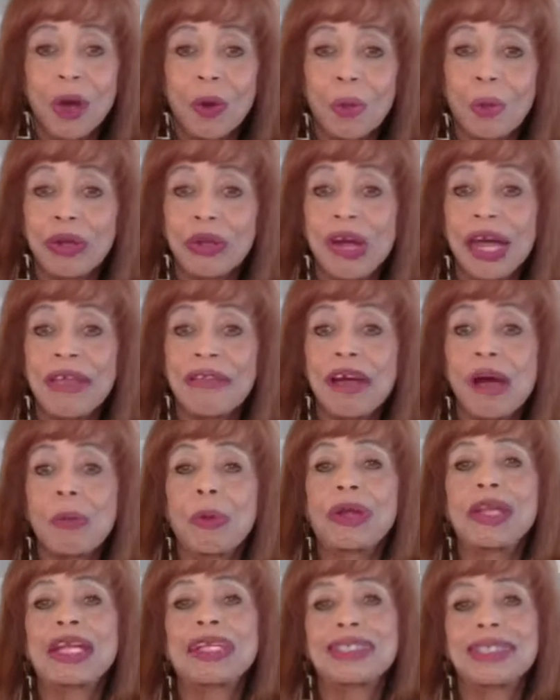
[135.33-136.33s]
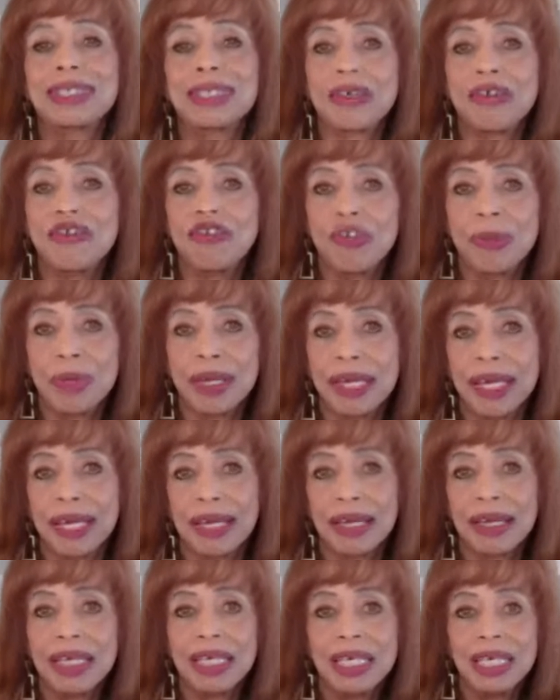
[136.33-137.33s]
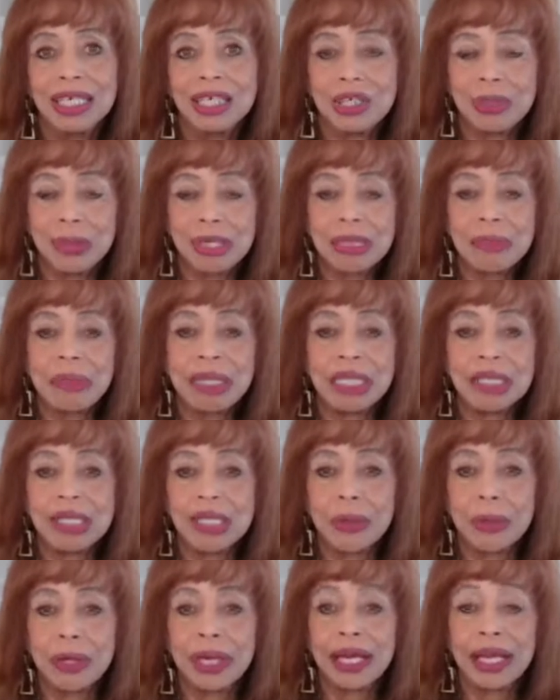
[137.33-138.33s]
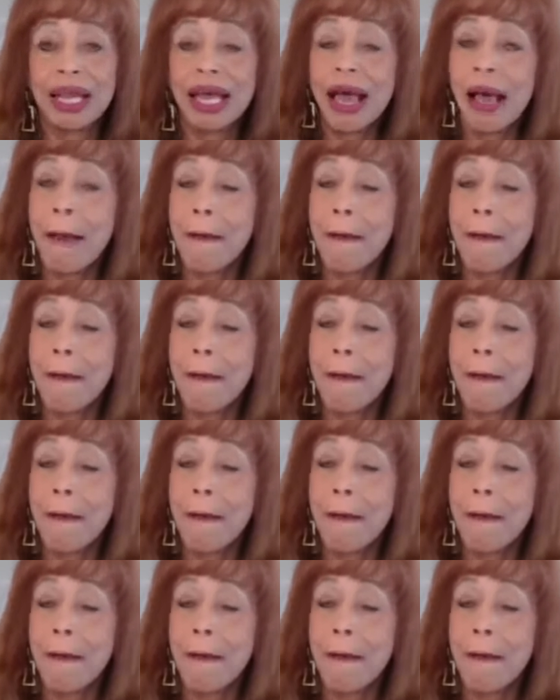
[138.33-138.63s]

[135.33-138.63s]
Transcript: What else is contributing to us being so ill?